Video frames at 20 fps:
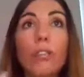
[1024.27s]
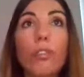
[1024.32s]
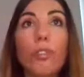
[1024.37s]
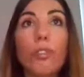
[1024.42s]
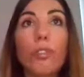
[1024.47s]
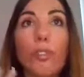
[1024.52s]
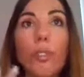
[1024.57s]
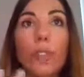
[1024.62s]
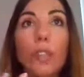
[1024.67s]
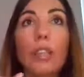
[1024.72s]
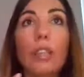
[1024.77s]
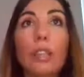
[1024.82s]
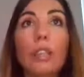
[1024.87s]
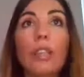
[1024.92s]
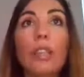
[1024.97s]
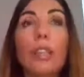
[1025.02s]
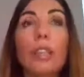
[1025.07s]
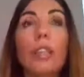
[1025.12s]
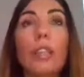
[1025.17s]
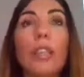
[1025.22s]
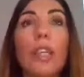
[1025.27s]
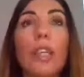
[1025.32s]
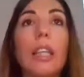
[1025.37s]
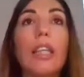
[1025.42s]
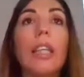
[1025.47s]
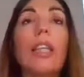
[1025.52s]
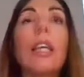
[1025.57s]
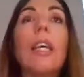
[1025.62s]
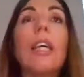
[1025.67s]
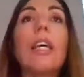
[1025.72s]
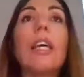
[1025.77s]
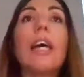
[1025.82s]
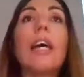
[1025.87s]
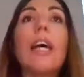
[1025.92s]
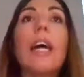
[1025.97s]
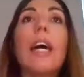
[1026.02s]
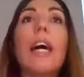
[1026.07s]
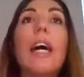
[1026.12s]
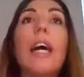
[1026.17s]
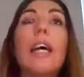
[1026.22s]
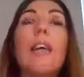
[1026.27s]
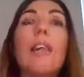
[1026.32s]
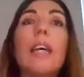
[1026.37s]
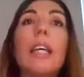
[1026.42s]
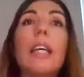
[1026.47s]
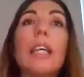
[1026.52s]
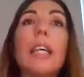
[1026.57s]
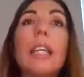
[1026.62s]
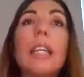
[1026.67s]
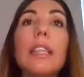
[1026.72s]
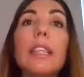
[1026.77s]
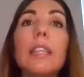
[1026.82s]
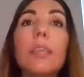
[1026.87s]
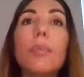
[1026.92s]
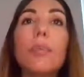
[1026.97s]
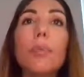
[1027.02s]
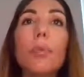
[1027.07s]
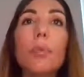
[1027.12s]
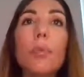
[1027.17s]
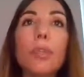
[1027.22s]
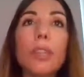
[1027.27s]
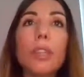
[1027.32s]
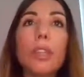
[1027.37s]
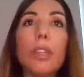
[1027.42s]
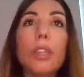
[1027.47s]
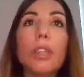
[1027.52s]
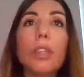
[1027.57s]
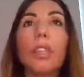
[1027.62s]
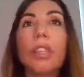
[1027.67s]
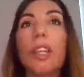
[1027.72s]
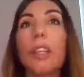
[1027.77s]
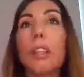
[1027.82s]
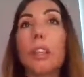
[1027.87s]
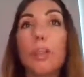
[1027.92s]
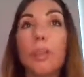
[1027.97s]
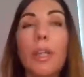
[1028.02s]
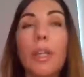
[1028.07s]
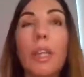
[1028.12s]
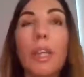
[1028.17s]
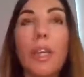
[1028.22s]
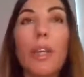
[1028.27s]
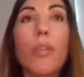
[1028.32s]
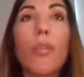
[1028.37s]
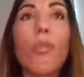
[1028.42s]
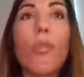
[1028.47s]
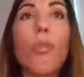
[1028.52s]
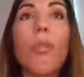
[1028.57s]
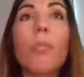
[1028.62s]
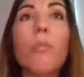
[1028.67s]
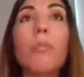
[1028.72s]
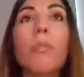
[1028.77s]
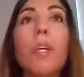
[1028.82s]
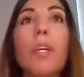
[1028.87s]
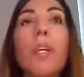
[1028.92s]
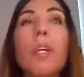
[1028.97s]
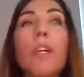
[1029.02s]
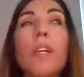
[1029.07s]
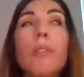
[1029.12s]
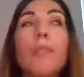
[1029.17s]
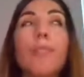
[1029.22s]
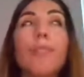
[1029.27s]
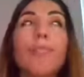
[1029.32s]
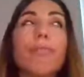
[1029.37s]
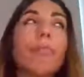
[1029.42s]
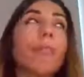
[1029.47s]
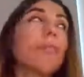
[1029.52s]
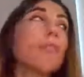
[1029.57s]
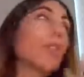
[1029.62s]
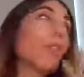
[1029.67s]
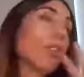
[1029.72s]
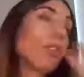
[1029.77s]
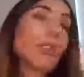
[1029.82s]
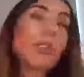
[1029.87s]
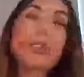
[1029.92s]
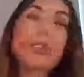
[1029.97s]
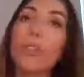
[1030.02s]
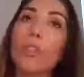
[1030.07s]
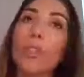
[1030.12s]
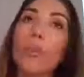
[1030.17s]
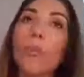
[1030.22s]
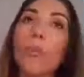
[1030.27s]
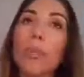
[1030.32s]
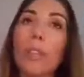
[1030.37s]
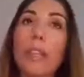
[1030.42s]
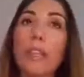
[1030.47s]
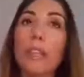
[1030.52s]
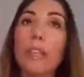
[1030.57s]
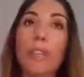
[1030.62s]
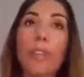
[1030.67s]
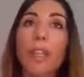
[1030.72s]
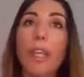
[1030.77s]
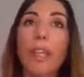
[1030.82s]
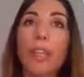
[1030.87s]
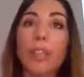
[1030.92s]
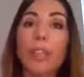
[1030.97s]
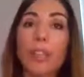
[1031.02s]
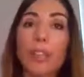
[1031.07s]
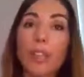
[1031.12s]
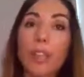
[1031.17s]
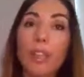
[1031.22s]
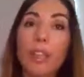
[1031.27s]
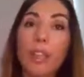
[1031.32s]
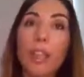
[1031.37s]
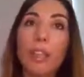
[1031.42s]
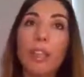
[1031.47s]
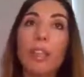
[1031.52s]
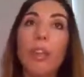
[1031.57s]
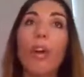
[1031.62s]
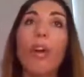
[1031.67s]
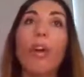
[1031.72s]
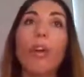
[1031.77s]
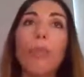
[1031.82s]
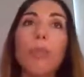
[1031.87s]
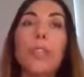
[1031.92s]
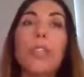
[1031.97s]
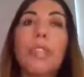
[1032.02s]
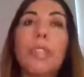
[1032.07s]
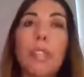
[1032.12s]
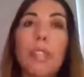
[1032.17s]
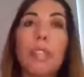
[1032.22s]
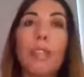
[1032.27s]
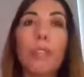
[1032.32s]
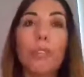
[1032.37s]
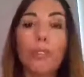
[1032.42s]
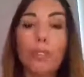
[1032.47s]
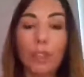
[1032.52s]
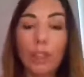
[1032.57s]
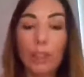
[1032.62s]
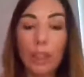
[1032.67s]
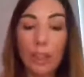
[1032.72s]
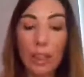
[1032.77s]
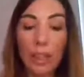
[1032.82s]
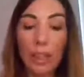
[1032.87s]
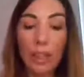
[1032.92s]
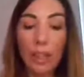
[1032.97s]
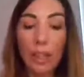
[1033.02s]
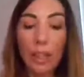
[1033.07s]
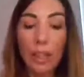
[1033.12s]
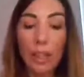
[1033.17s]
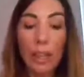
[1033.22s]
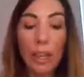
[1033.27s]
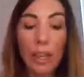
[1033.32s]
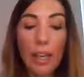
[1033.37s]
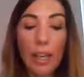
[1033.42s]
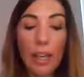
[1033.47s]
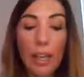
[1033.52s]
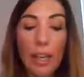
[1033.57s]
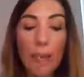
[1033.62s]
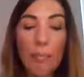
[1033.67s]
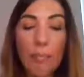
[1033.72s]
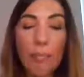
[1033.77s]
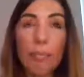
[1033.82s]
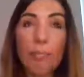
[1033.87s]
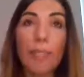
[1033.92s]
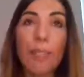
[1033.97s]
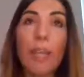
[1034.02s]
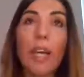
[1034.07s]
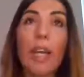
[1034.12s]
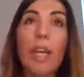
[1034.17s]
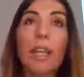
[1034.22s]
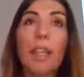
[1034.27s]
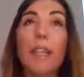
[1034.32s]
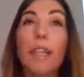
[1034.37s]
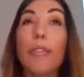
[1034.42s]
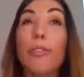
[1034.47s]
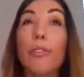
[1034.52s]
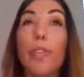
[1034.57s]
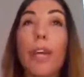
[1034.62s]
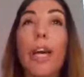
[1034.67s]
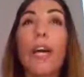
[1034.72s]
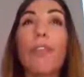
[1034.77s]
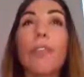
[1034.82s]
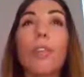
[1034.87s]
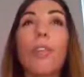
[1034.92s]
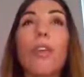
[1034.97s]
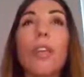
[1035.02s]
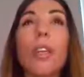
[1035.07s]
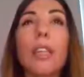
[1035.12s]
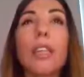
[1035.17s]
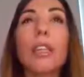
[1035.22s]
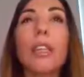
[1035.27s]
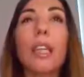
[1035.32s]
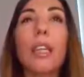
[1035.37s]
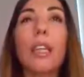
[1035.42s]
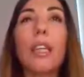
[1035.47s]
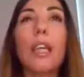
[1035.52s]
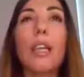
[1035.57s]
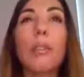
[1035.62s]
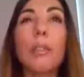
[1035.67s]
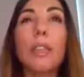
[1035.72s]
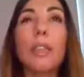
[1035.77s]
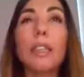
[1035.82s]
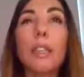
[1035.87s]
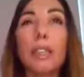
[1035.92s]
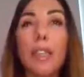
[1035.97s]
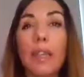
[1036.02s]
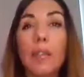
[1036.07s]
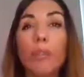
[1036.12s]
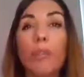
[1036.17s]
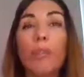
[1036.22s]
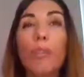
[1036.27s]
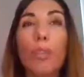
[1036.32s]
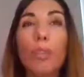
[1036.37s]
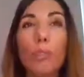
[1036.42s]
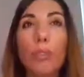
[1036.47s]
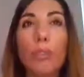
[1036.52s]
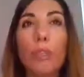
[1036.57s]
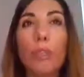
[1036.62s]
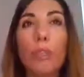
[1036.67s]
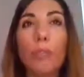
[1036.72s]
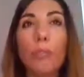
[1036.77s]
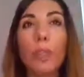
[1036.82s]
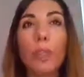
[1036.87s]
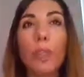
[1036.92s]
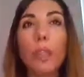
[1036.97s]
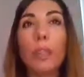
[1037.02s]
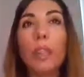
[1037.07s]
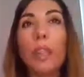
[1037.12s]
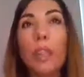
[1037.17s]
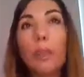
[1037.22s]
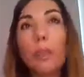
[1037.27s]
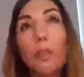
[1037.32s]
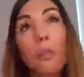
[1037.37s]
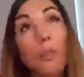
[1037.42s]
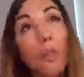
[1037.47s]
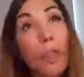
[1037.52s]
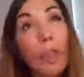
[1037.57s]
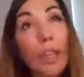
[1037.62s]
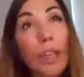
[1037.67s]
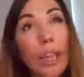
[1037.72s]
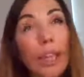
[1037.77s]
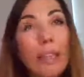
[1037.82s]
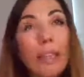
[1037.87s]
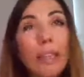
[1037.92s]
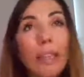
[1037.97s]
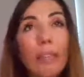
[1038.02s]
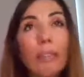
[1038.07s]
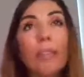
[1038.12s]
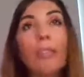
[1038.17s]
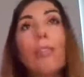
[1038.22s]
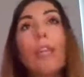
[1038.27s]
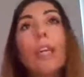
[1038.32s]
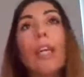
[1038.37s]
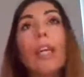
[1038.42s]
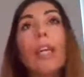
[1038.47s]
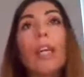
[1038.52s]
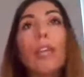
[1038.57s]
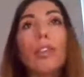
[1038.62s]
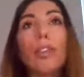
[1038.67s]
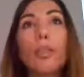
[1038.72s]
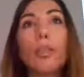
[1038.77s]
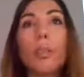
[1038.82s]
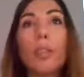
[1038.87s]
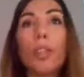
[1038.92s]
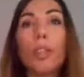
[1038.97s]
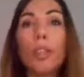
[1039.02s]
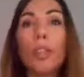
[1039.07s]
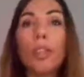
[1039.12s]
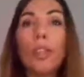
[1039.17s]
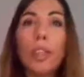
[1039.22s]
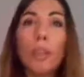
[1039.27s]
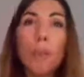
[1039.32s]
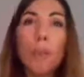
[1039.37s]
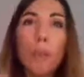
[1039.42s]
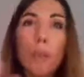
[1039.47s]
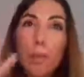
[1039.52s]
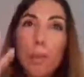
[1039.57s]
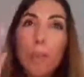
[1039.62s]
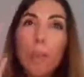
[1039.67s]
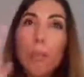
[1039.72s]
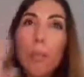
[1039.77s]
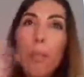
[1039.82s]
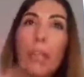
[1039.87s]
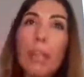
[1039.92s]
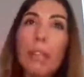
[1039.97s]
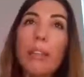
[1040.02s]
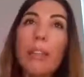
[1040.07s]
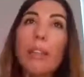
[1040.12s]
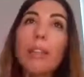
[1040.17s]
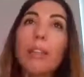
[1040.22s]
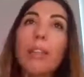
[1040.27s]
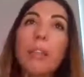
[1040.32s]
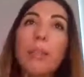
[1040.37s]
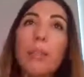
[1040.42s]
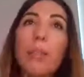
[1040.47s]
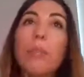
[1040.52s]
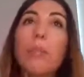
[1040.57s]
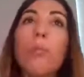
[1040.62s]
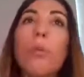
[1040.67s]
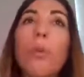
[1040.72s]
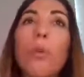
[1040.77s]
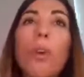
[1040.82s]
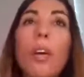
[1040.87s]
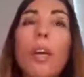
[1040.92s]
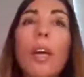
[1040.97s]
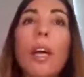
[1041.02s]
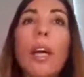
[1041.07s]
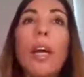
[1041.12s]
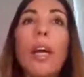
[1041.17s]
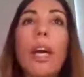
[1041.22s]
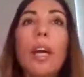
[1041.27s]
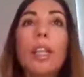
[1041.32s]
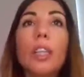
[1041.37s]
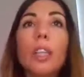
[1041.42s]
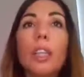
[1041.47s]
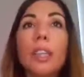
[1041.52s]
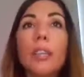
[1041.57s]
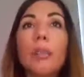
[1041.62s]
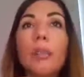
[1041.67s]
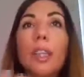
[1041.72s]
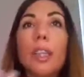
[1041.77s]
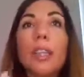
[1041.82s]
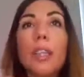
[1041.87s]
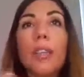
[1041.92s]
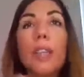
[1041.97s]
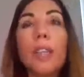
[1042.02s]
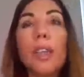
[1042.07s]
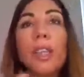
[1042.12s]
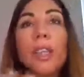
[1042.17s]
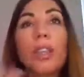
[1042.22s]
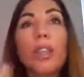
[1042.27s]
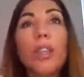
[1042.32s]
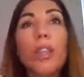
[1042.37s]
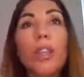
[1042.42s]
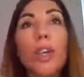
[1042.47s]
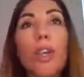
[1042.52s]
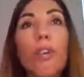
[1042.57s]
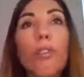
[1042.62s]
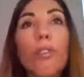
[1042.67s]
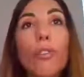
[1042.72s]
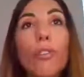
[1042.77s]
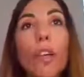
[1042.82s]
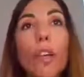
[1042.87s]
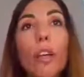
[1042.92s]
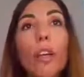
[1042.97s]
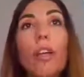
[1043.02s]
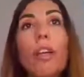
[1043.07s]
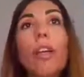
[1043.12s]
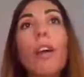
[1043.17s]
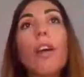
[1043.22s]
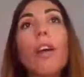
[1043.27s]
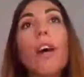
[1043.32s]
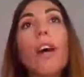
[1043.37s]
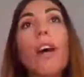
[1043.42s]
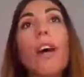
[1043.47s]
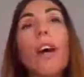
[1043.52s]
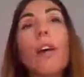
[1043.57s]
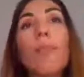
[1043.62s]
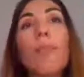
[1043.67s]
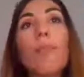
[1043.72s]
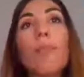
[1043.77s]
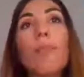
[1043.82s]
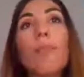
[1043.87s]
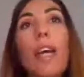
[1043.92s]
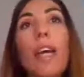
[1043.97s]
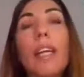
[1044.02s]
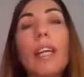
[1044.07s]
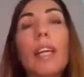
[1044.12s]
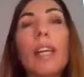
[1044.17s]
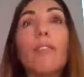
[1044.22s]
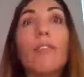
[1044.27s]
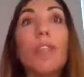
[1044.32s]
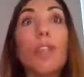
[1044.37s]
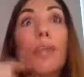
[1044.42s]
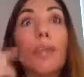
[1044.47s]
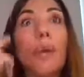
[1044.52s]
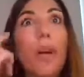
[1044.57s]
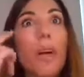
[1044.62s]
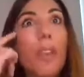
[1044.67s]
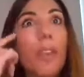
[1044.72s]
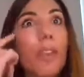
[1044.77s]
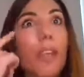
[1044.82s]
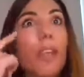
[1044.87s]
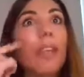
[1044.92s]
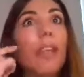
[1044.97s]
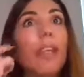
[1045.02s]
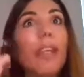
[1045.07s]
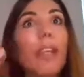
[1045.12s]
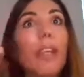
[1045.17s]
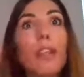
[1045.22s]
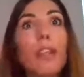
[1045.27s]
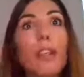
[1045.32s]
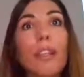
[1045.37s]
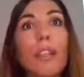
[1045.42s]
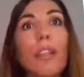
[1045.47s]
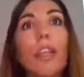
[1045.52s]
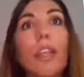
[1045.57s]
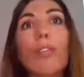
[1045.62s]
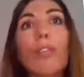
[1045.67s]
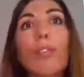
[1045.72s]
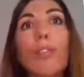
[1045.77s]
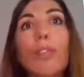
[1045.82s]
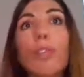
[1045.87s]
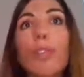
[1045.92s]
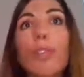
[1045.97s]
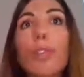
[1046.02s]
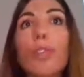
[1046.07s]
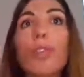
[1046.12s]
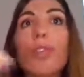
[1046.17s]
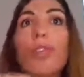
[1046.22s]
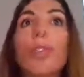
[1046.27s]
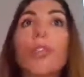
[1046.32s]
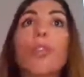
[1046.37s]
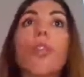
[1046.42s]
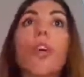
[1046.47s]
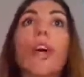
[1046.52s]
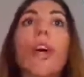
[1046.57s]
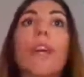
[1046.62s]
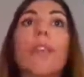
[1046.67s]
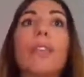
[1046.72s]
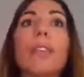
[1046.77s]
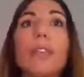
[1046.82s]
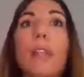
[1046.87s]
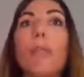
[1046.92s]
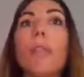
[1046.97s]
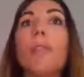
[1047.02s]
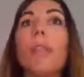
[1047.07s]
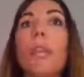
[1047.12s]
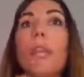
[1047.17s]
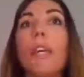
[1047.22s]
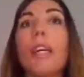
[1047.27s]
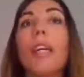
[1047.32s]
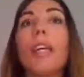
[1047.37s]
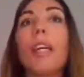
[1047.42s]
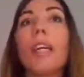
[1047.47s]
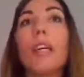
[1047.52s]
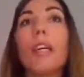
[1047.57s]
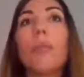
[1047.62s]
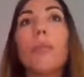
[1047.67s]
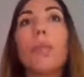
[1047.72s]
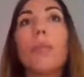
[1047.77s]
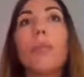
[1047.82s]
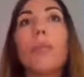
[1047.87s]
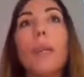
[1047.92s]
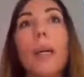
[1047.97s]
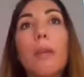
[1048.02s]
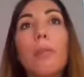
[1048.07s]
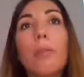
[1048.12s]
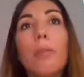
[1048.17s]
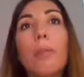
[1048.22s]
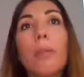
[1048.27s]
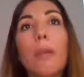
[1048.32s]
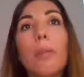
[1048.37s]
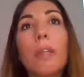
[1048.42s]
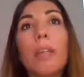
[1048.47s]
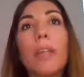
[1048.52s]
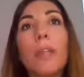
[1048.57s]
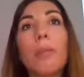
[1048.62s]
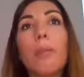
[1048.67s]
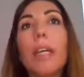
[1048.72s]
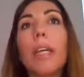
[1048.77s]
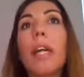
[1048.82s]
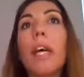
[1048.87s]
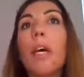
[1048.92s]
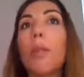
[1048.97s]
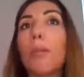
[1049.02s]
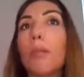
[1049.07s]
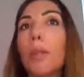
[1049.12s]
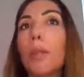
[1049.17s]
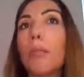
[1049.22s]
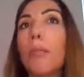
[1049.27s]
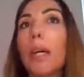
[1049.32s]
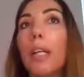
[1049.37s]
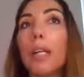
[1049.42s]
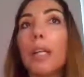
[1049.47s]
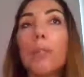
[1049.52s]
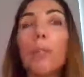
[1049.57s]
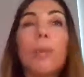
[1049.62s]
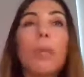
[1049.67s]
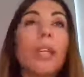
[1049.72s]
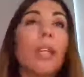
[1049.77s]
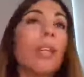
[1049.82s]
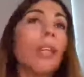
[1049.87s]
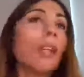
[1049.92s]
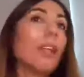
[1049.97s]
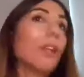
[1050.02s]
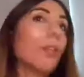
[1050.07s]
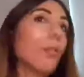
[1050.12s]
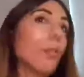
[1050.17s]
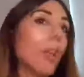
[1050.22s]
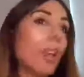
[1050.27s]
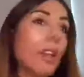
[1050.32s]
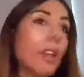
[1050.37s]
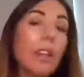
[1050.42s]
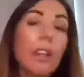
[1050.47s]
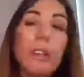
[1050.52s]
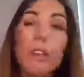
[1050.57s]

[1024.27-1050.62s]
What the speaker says: for facial and skin. It is important now that we are in home. Don't completely forget your skin. Always take care of your skin. And if you have an oily skin, now it's time to do something a little bit more aggressive to make your skin maybe peel a little bit more and just makes everything softer. And if you are thinking in the close future to have something with permanent makeup, with microblading, with